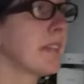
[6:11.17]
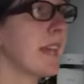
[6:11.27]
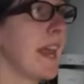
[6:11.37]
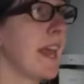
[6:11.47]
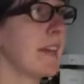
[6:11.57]

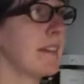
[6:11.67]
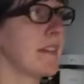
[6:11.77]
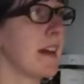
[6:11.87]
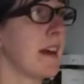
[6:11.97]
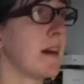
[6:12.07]
And
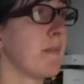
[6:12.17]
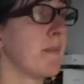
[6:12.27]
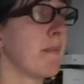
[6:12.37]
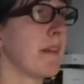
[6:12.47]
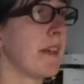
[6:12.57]

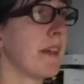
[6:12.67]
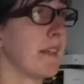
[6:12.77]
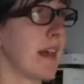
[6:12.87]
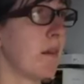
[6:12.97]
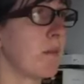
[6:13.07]

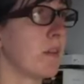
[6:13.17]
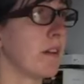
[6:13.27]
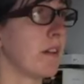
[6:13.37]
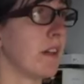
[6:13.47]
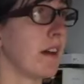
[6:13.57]
that
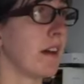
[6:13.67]
will